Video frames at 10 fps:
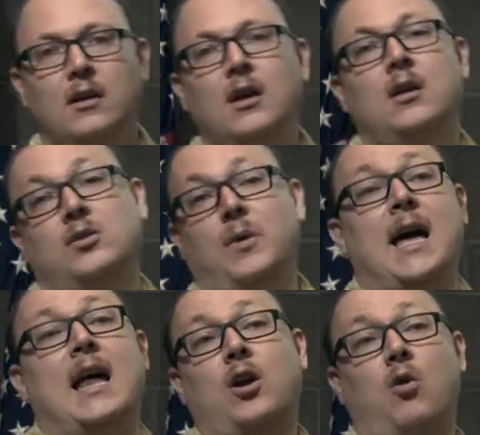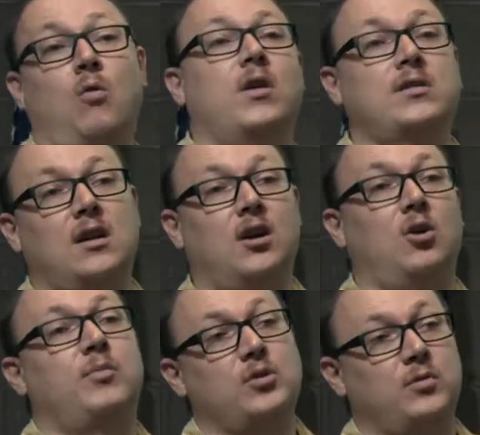So we had a course on
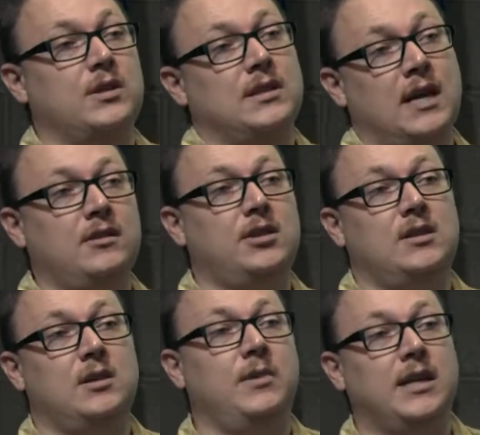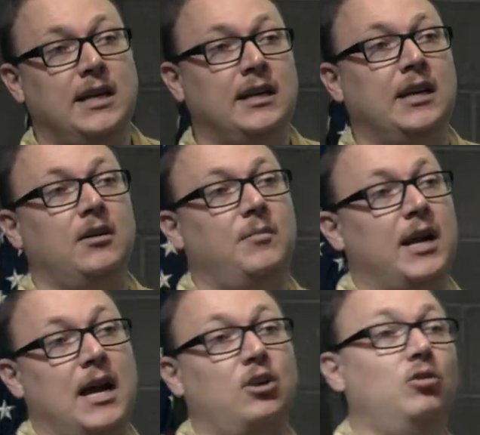open source intelligence that we did in here about
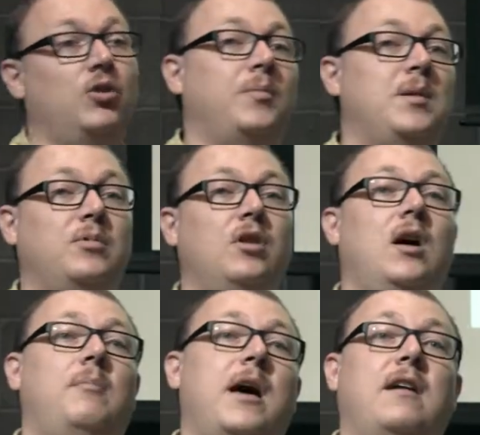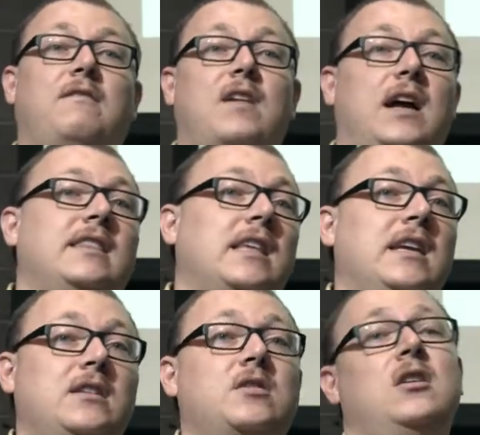how to look people up, how to find
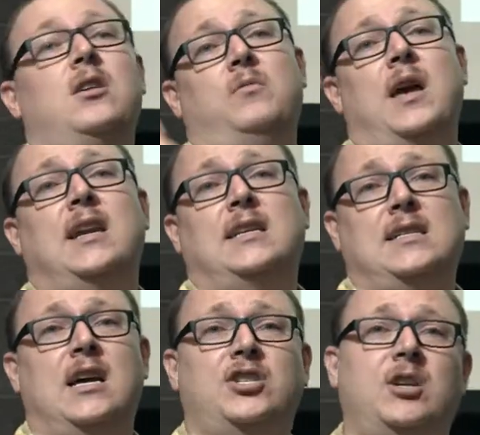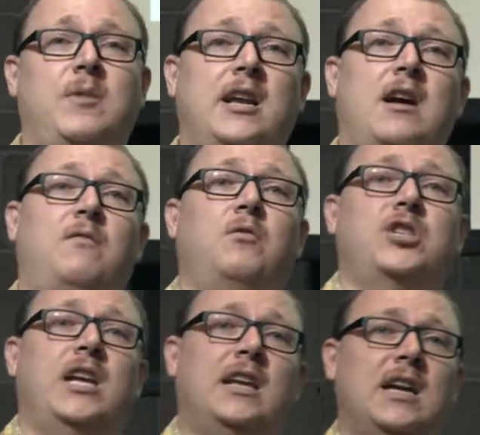things. We had a discussion about how
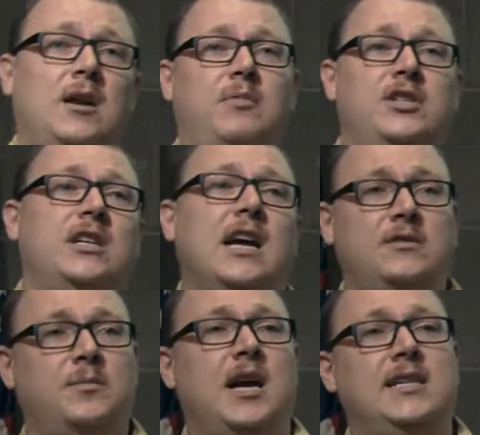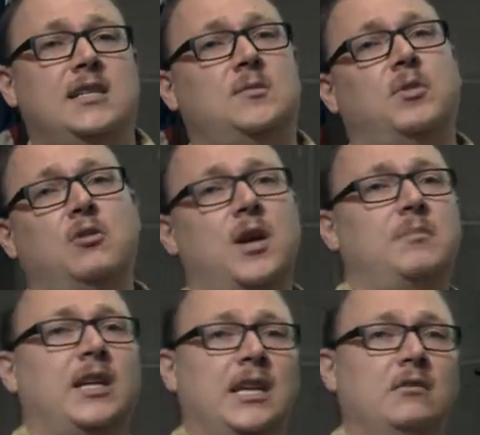4chan got a bunch of guys from ISIS blown up and
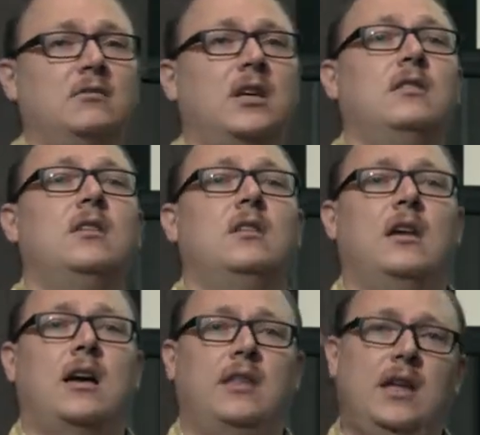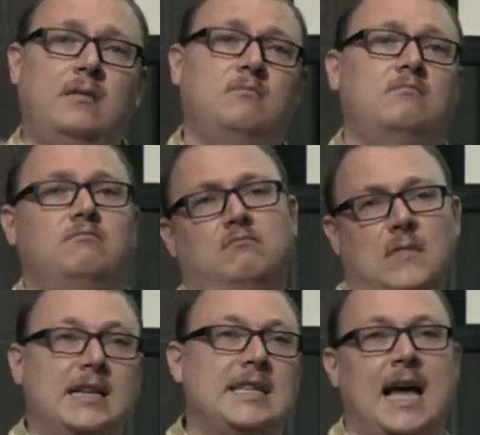killed, how they
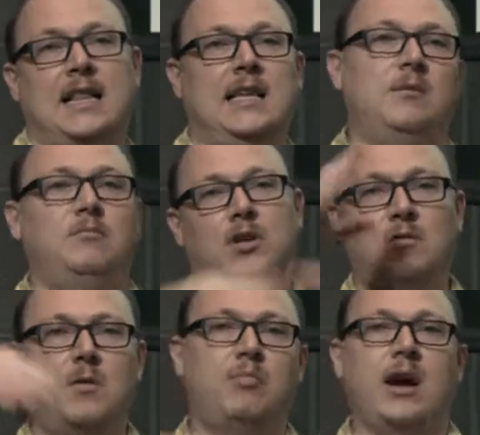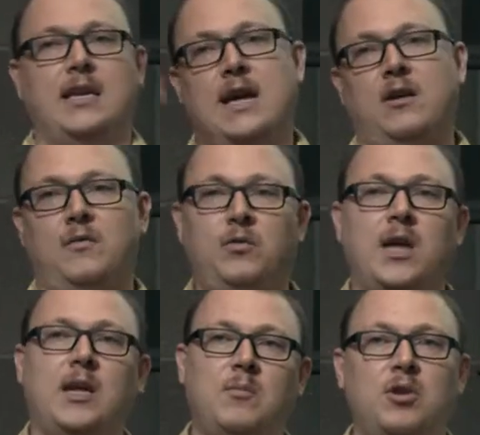exactly you know a breakdown of who they
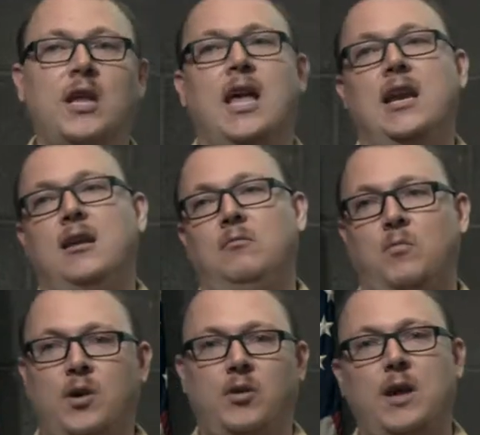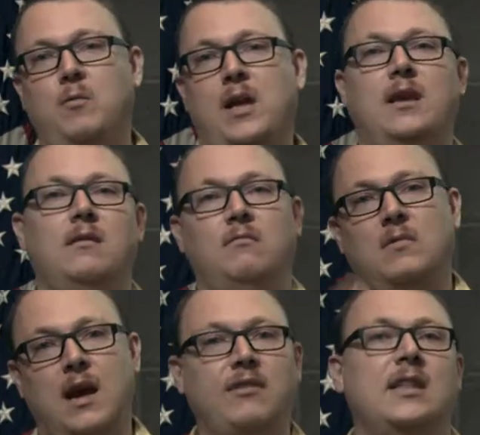communicated and where they went and
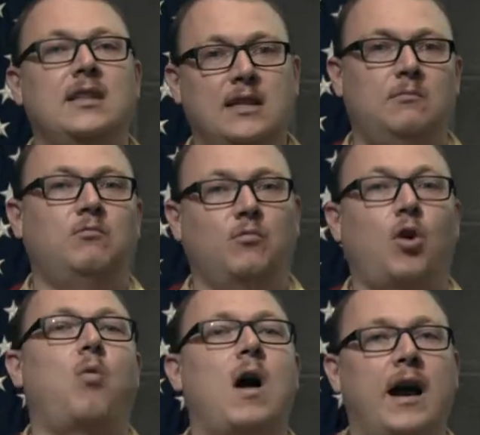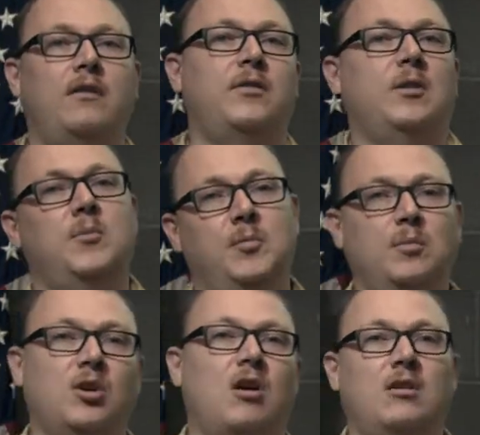everything that required for them to be able to
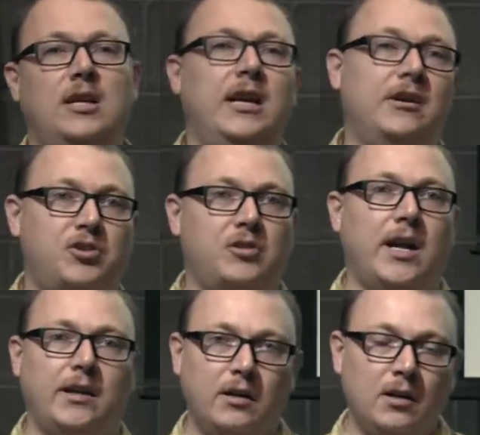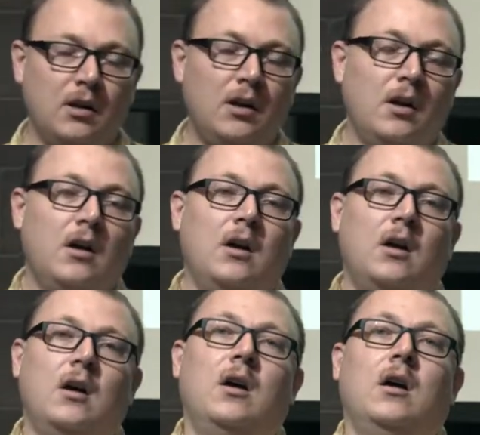call in an airstrike.
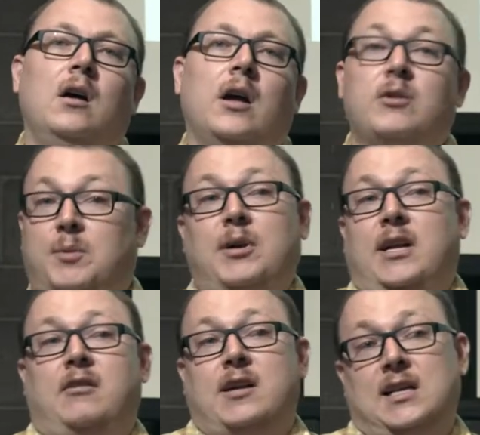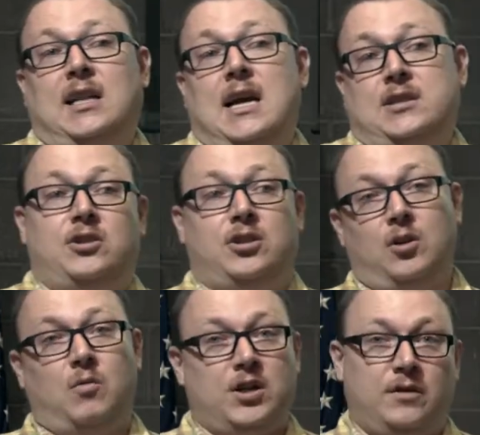It was a pretty interesting class. You should go
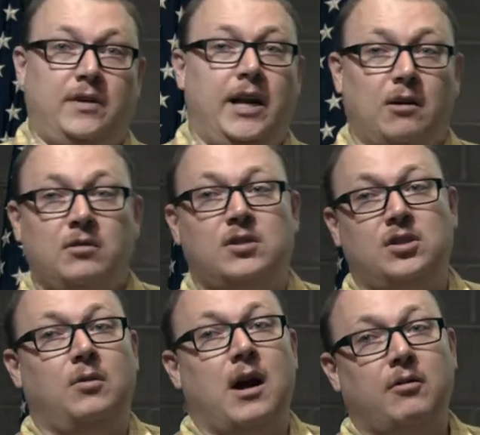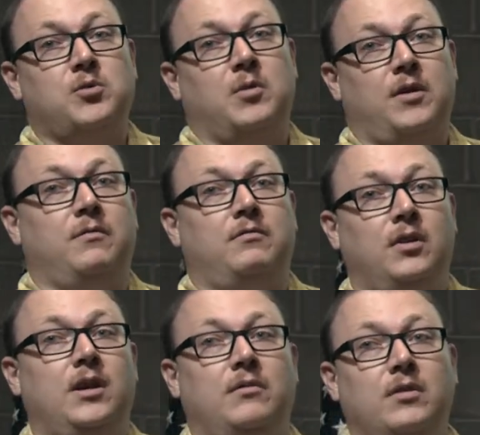watch the video. It's two hours worth of
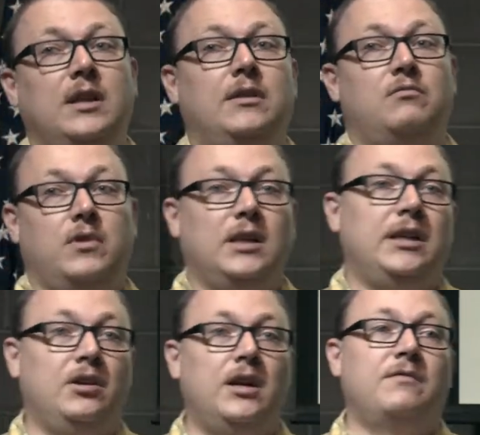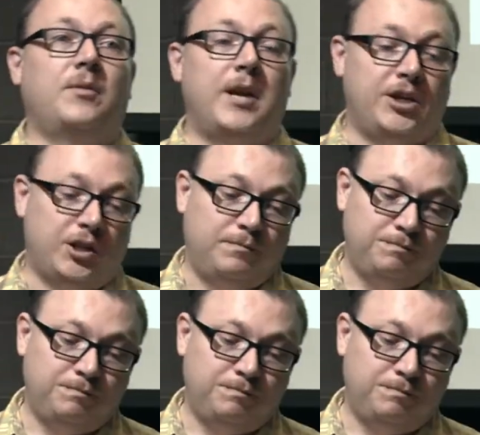really, really, really good information.